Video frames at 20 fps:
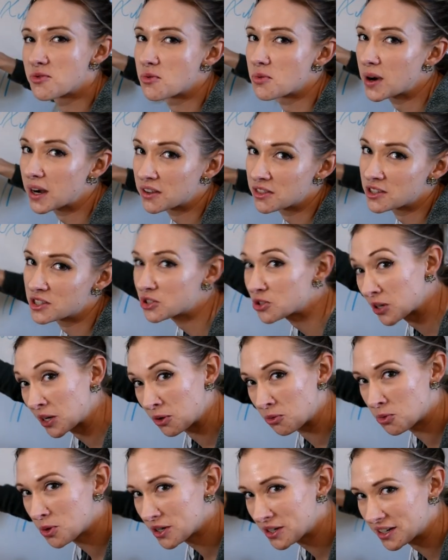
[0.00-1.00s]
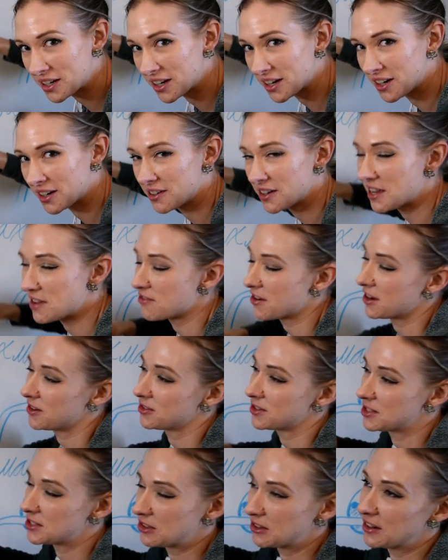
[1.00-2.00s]
where the string would go if I
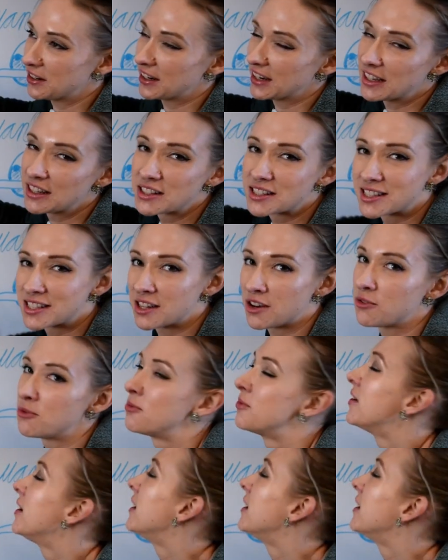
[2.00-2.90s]
was doing it. So